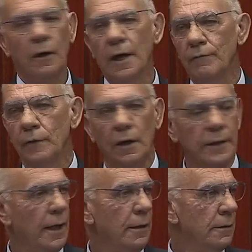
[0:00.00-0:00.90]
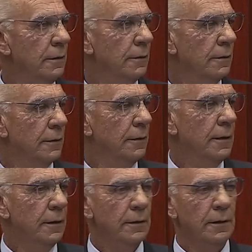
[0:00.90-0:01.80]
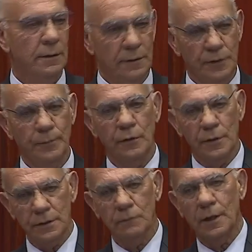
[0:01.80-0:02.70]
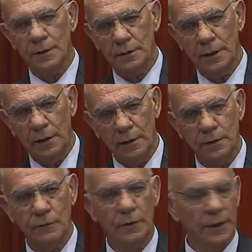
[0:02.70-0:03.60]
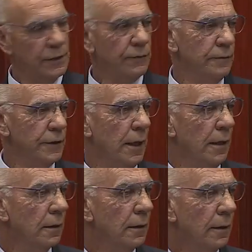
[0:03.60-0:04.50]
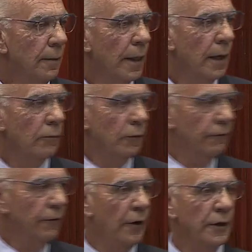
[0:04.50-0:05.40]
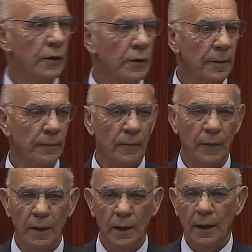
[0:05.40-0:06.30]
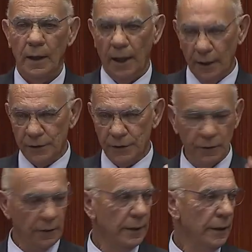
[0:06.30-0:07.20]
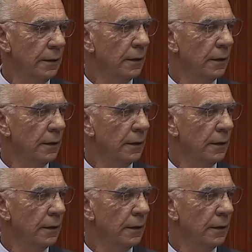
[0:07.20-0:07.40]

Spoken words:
I have no doubt that this person, once he is released from jail, will find her and certainly